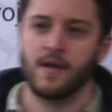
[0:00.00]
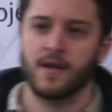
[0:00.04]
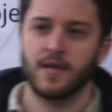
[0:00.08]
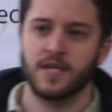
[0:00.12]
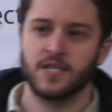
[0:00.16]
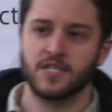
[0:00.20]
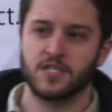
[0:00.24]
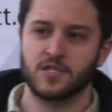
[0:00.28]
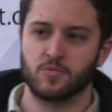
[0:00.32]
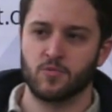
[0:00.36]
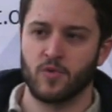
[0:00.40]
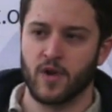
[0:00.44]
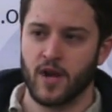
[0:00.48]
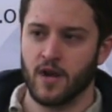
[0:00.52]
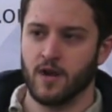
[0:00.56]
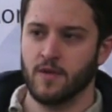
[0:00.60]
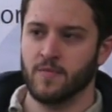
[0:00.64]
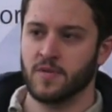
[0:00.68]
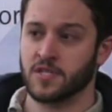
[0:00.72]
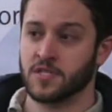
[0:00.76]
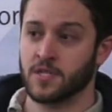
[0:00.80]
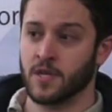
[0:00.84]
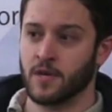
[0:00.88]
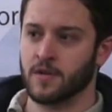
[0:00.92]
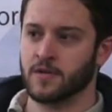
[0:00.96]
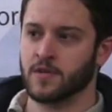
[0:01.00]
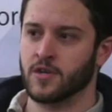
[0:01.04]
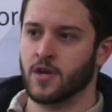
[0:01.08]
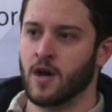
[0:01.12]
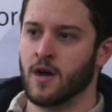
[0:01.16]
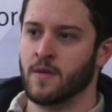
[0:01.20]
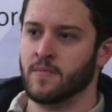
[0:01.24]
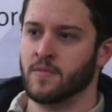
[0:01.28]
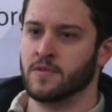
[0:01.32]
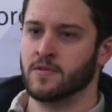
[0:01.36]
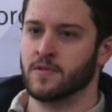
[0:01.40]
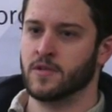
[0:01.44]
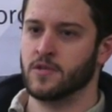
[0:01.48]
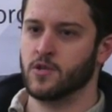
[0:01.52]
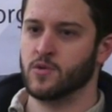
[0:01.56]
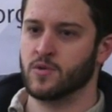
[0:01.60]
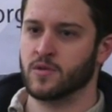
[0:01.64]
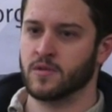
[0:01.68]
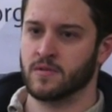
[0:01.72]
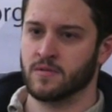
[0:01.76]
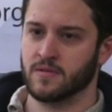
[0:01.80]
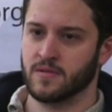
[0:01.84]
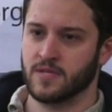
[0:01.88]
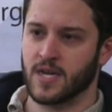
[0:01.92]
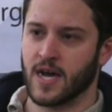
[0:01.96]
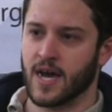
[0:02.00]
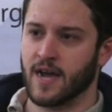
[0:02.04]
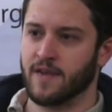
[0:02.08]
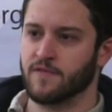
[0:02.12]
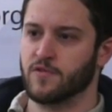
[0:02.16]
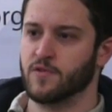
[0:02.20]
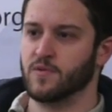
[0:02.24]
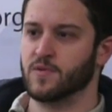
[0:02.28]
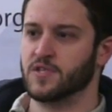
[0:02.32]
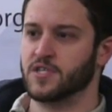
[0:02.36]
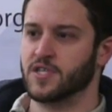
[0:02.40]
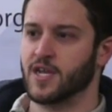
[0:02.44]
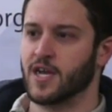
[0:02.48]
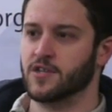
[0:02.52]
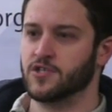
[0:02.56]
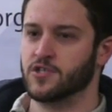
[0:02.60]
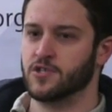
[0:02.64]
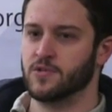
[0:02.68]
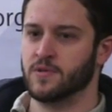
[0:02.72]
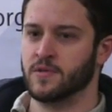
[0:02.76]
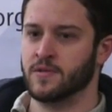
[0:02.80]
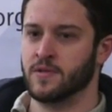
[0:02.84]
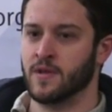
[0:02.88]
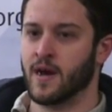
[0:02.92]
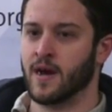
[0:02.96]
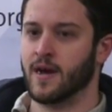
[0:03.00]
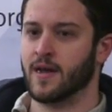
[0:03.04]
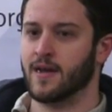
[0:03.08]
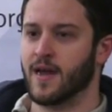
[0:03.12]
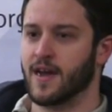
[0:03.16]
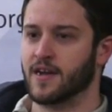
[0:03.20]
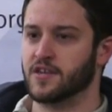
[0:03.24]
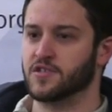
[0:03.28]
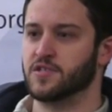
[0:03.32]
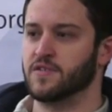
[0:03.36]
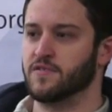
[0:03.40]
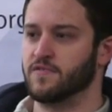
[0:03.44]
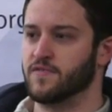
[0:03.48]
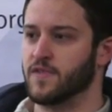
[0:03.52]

it's rare, but it's not uncommon that you can dive through a statute and not actually